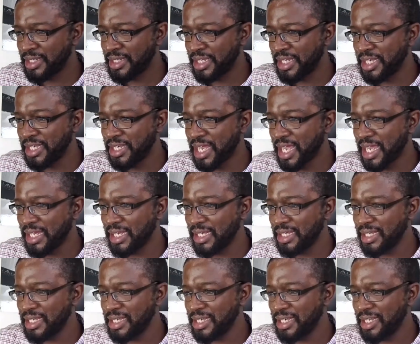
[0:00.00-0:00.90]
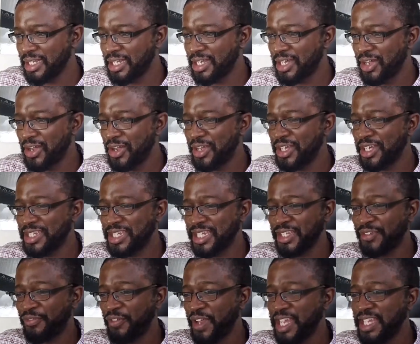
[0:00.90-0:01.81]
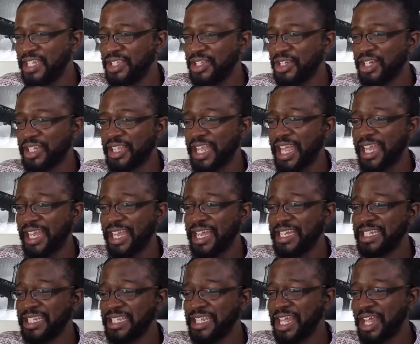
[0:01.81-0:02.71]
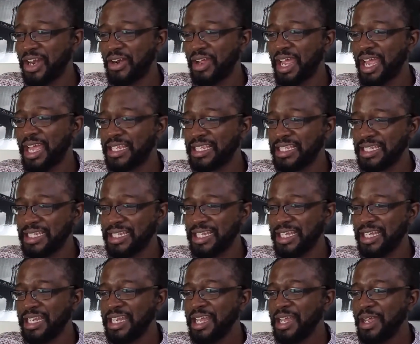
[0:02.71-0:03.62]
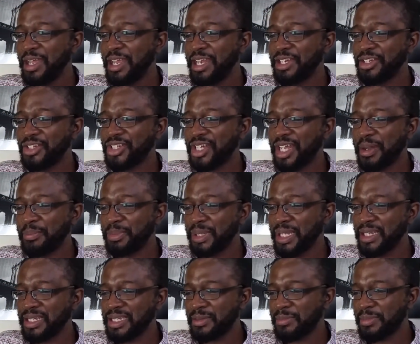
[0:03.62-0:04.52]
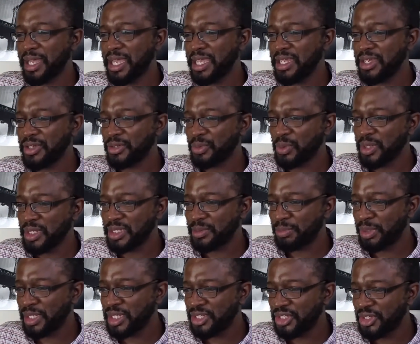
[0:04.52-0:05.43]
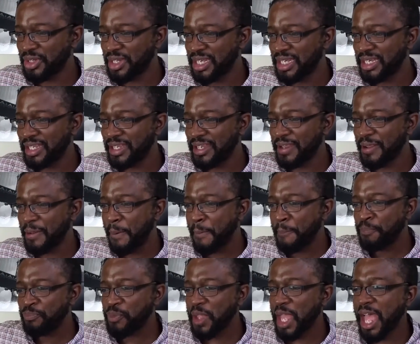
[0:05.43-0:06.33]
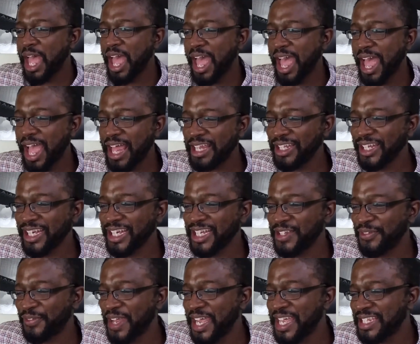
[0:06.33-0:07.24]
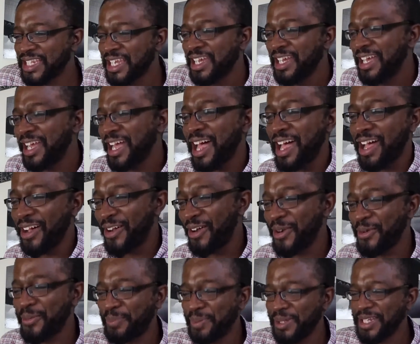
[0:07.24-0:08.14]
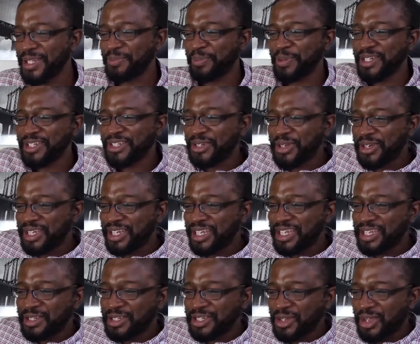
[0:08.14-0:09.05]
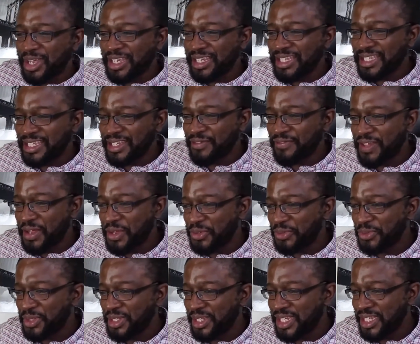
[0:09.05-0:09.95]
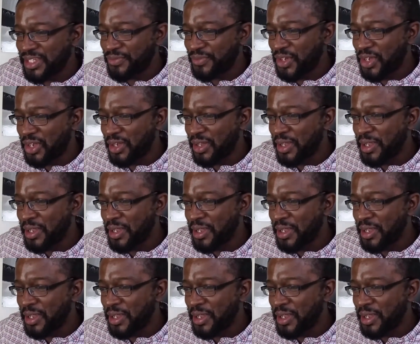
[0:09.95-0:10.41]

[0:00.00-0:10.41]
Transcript: Did he knock it in? Oh, because his face looked like I did that on accident, and he's trying to blame somebody else. What? Please show that again. Look at his face. Oh, please show it again so I can see if that was really his fault.